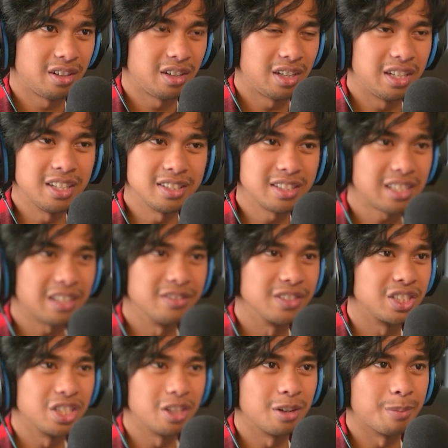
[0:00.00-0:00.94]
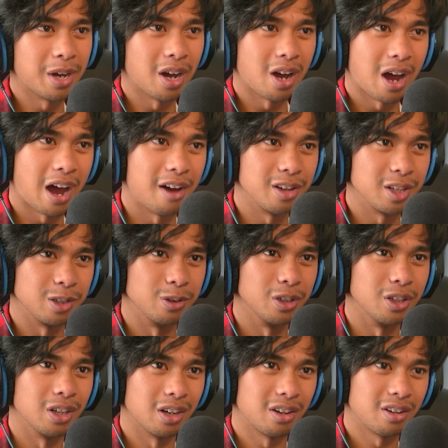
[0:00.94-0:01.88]
He doesn't give a shit about how you
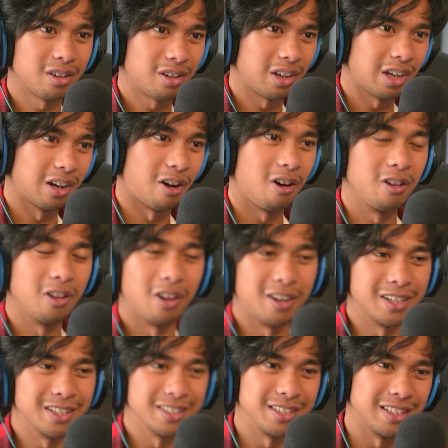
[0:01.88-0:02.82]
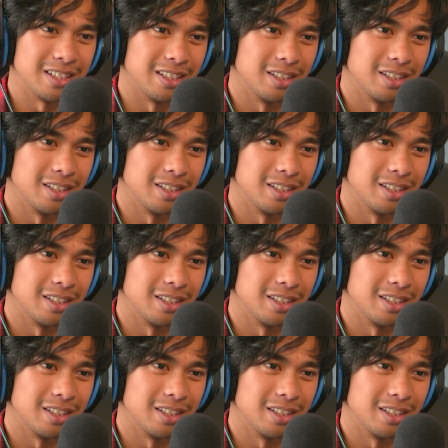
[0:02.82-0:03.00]
look, in all honesty.